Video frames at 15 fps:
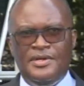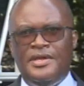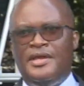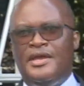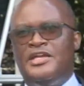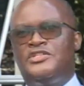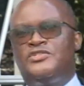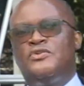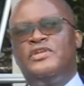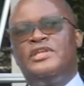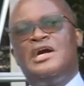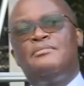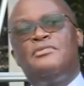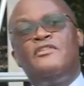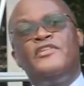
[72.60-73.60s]
And so the
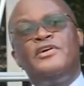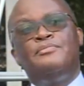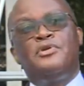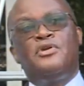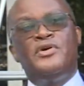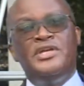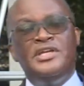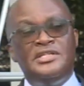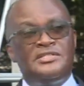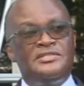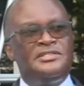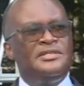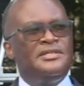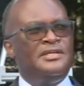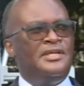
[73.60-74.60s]
number of
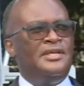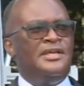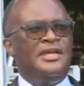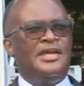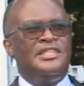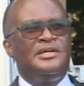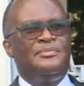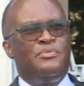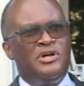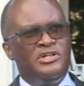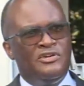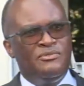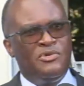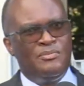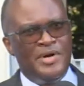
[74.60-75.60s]
employees at the Port of
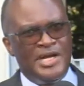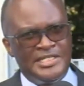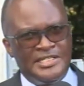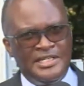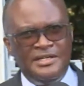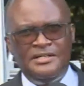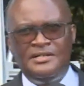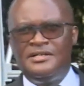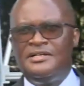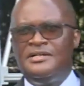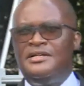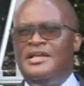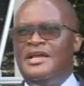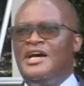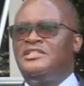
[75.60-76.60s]
Mombasa
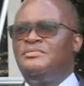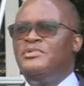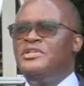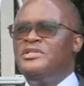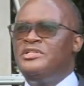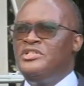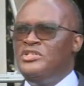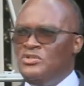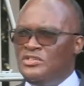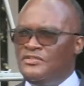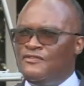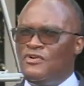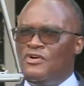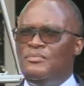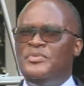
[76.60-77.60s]
has been reduced
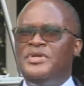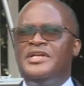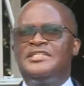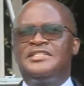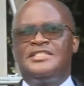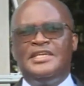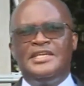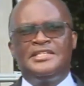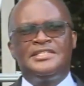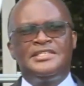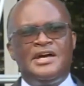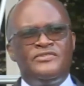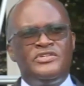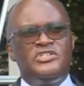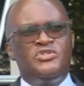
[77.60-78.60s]
from six
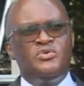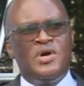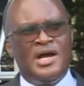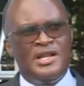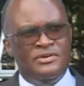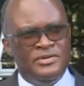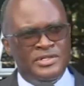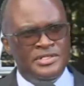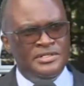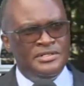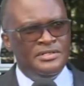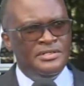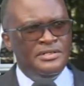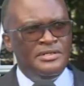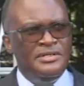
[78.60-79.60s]
thousand two hundred
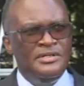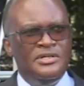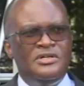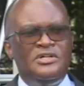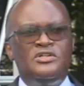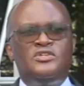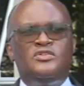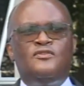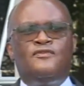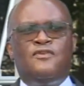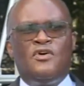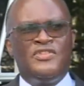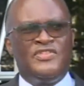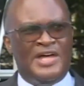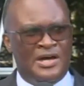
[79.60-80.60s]
to
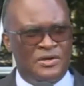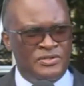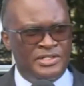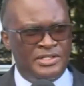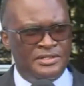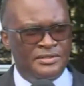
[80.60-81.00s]
four thousand.